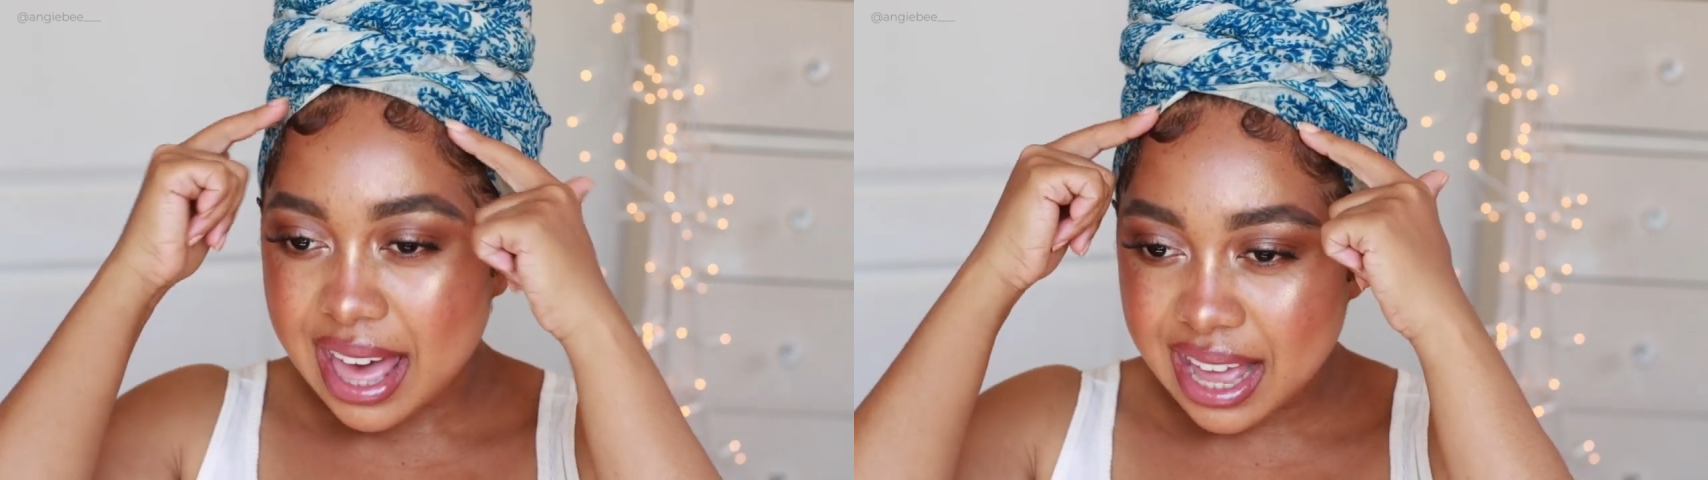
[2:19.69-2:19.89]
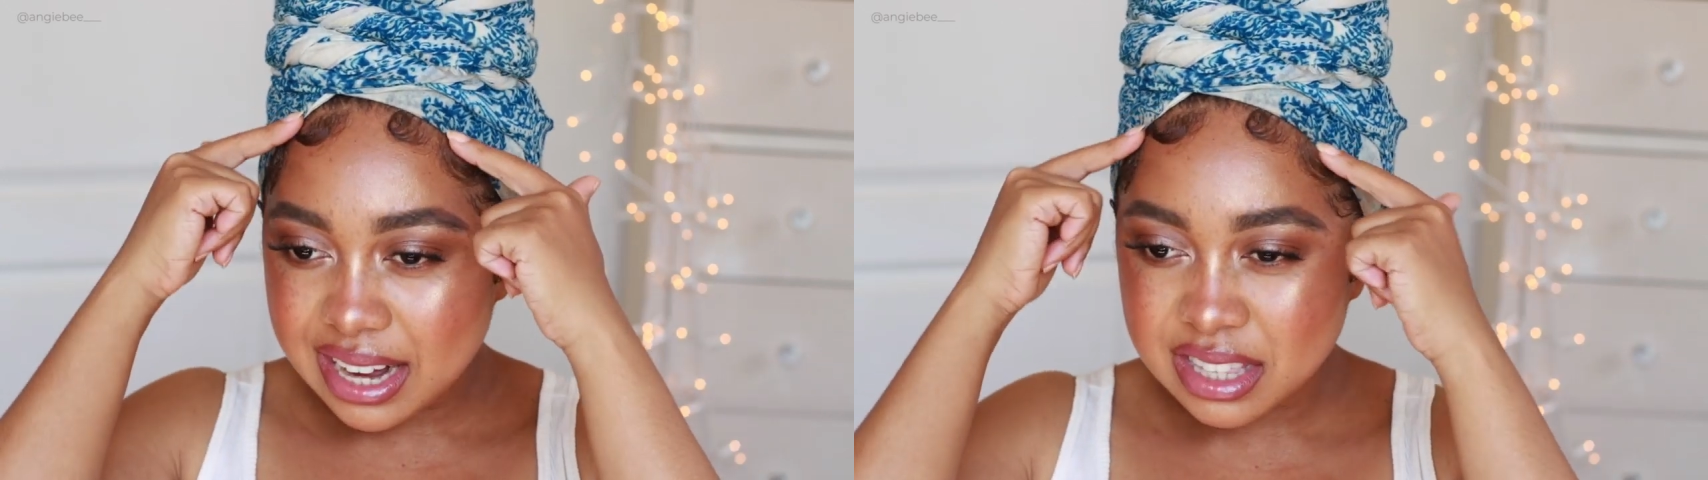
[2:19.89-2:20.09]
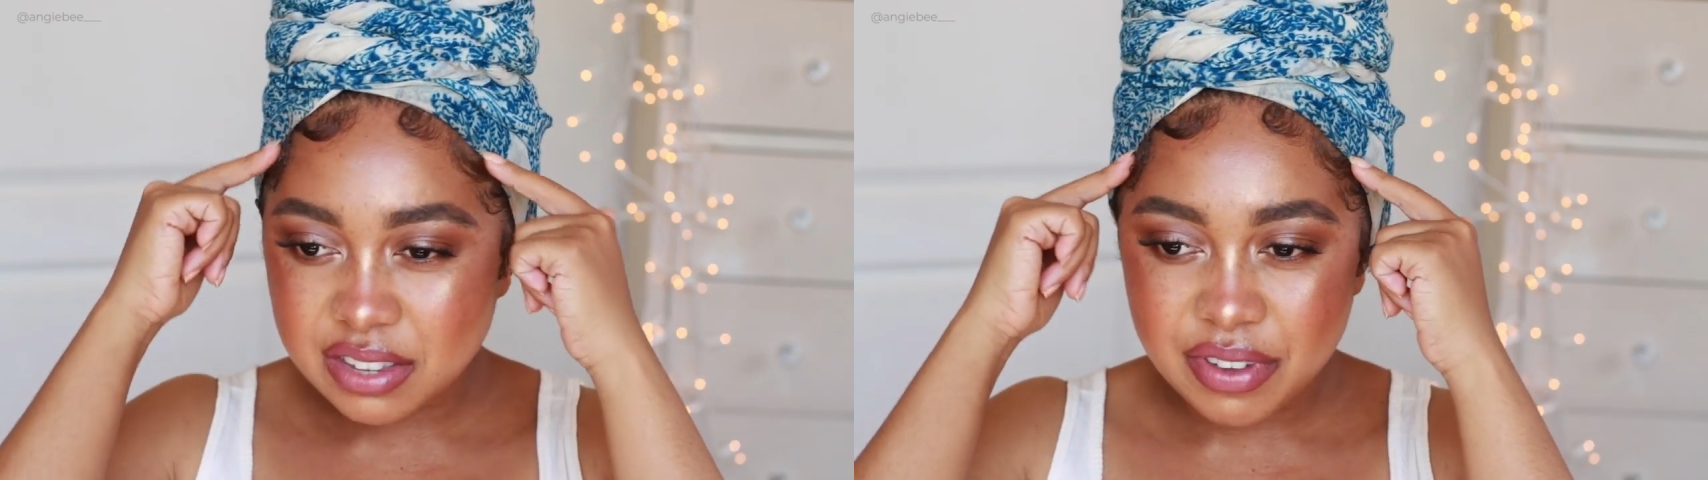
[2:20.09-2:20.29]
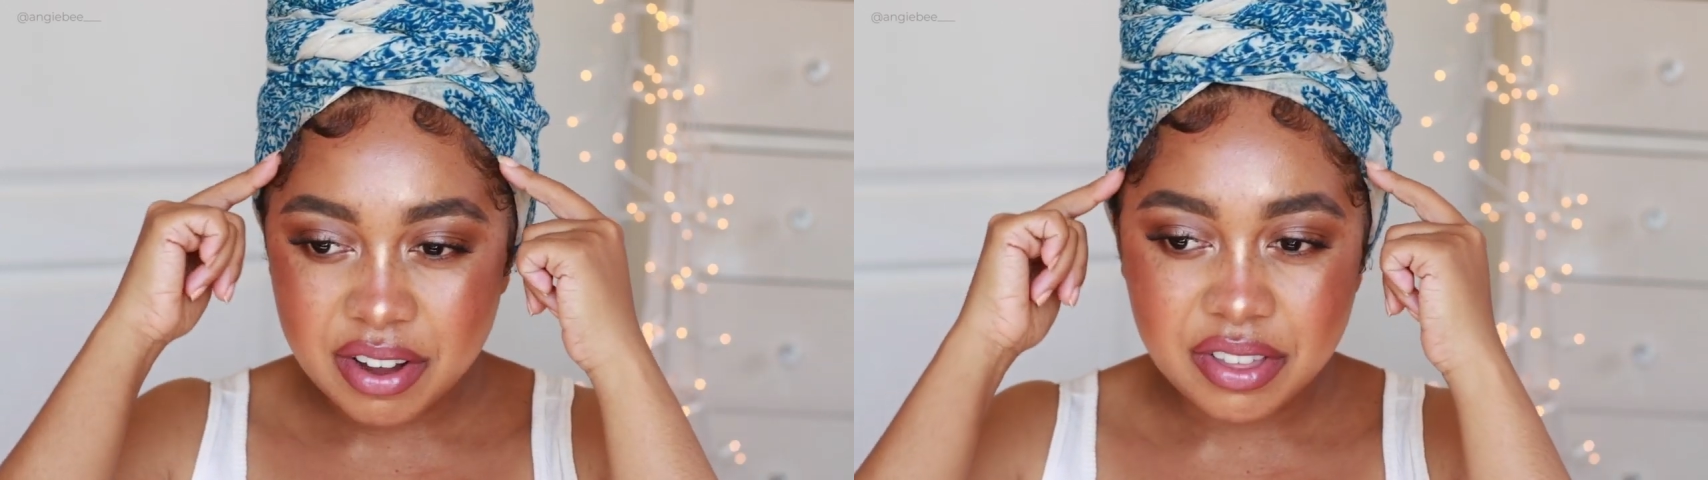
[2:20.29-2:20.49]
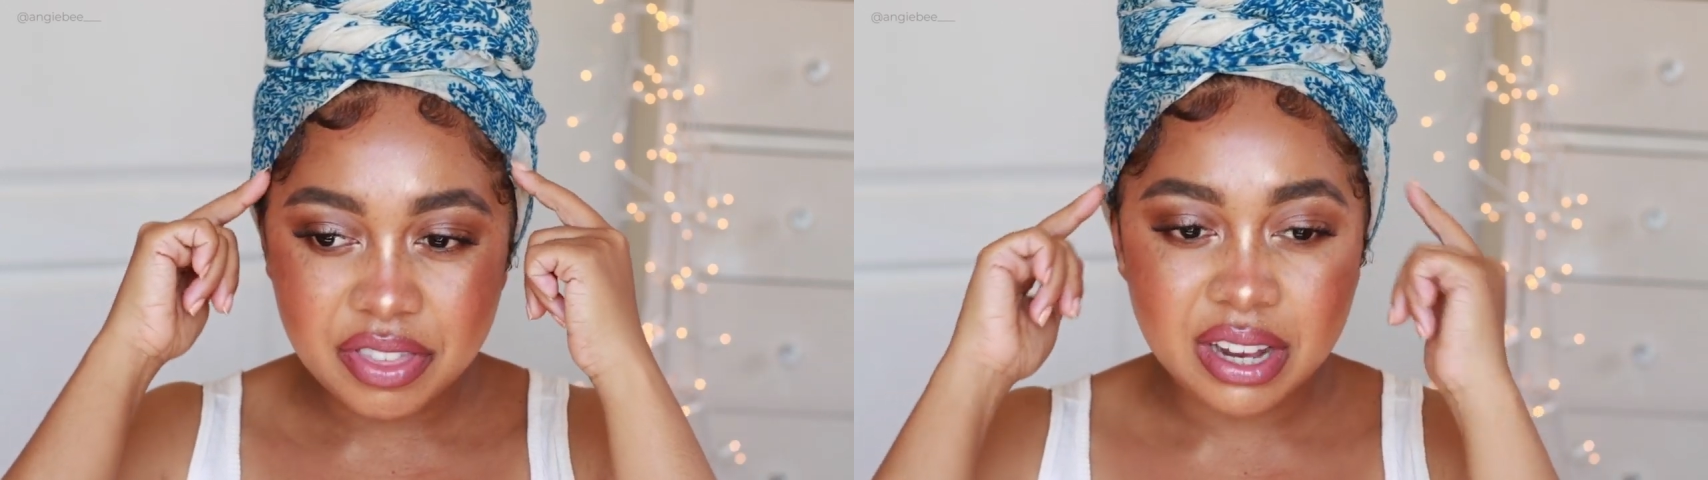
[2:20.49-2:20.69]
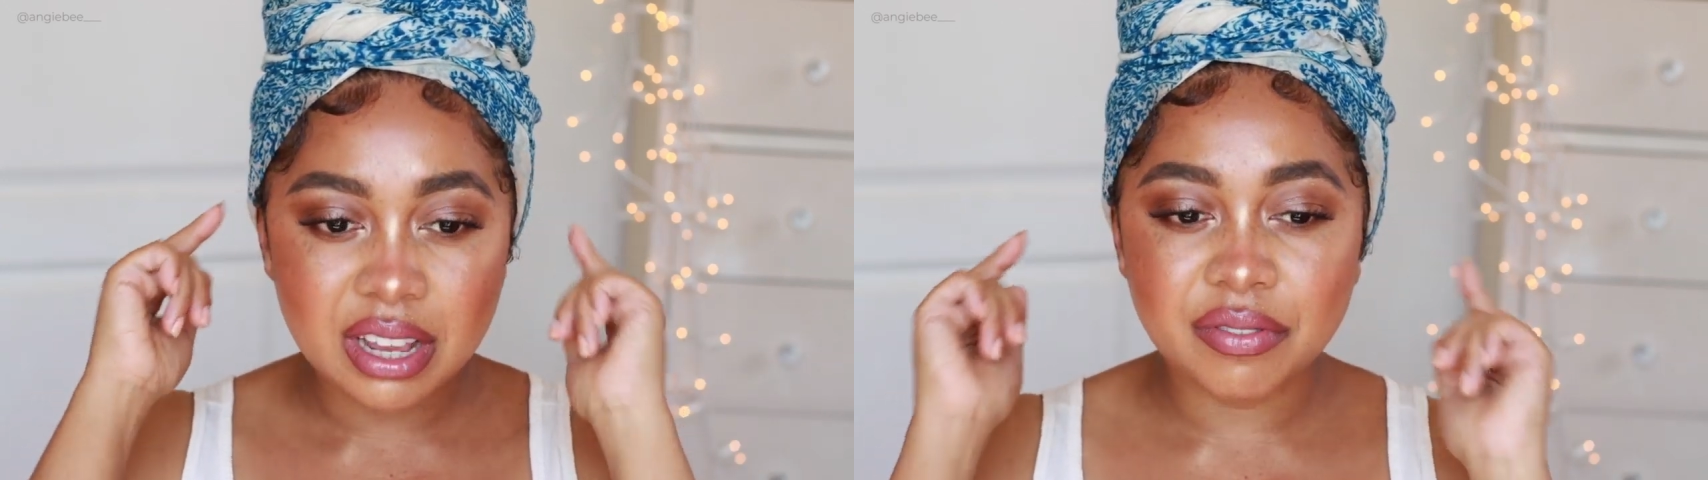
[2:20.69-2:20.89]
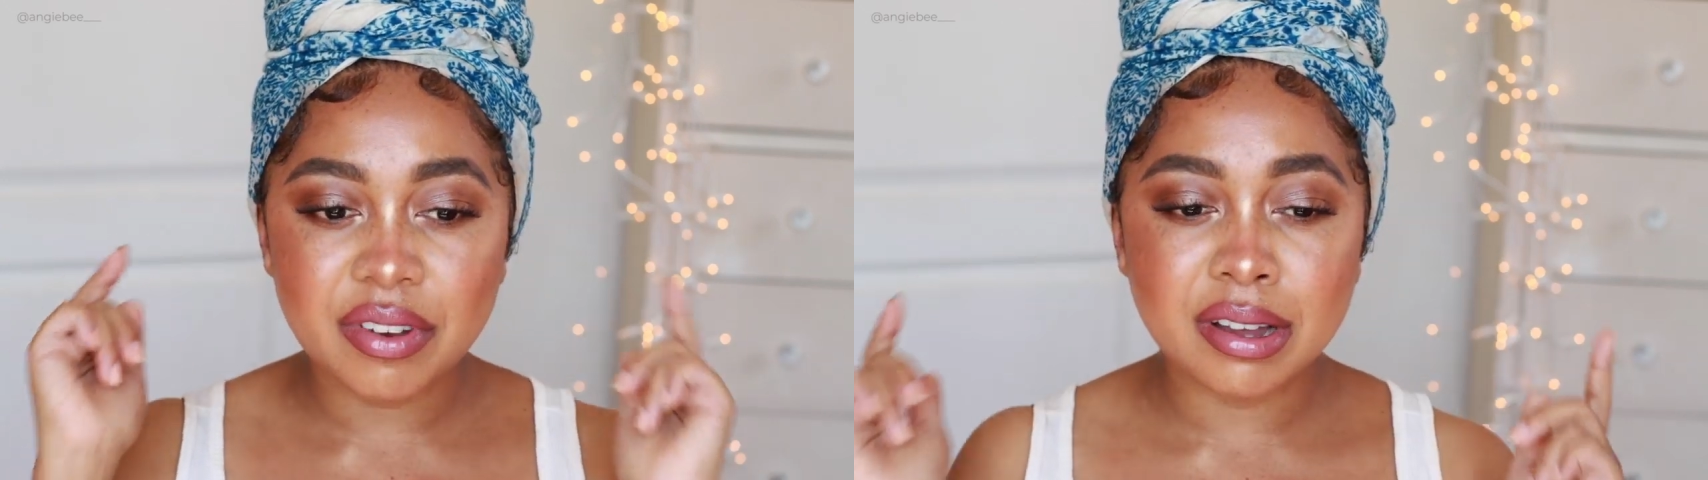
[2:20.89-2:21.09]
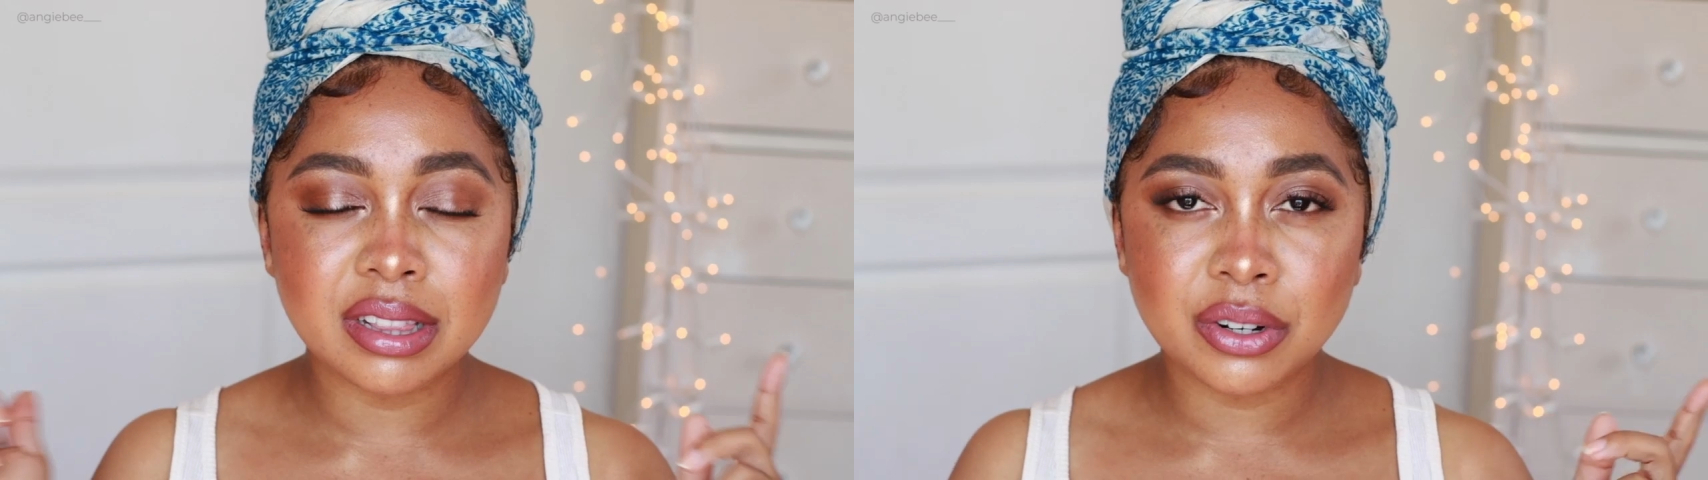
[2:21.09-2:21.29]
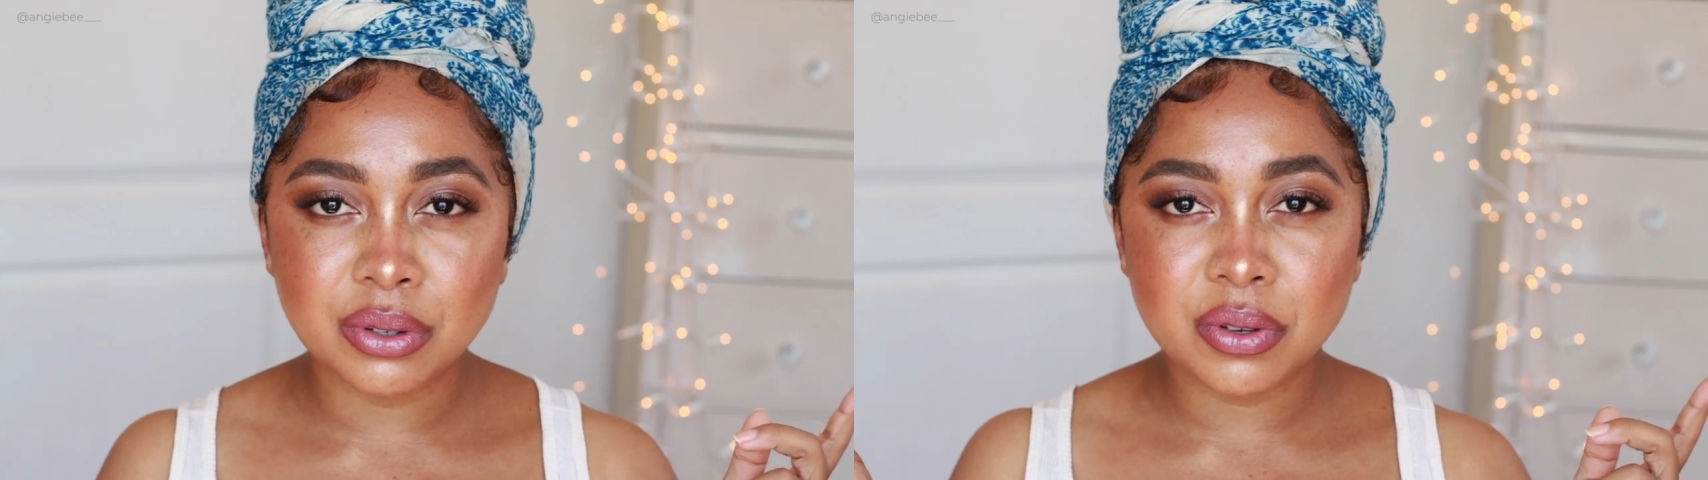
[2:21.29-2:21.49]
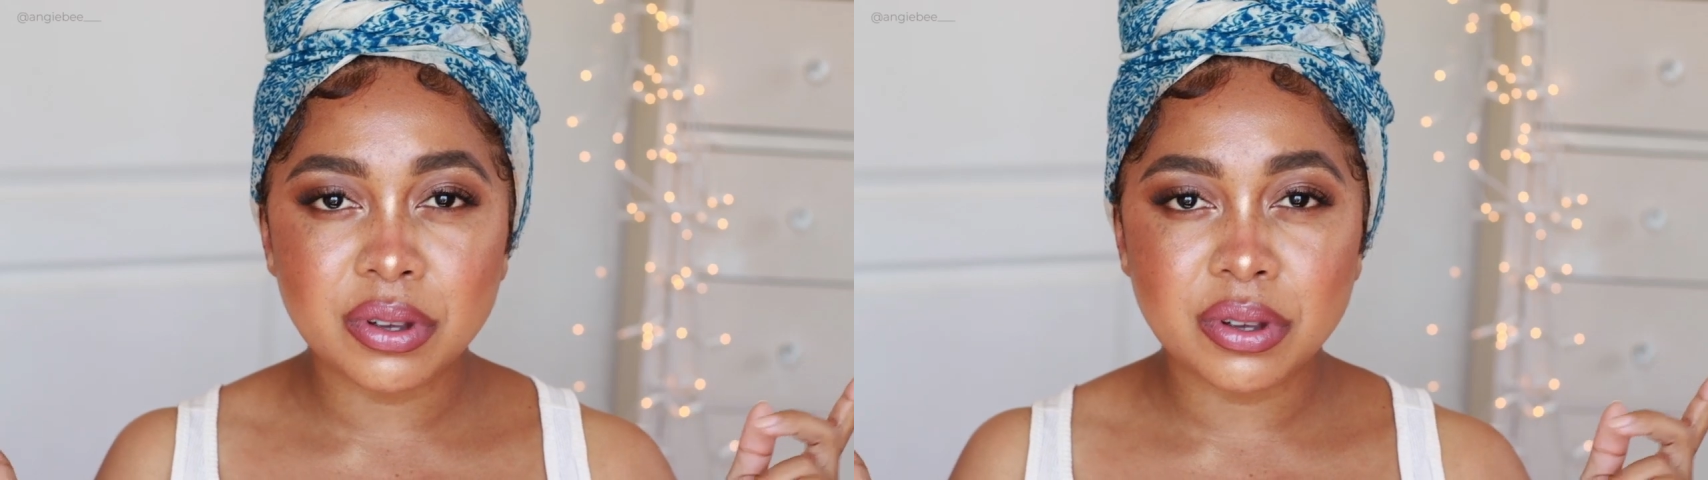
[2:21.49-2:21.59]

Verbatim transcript: And it's very thin and very little.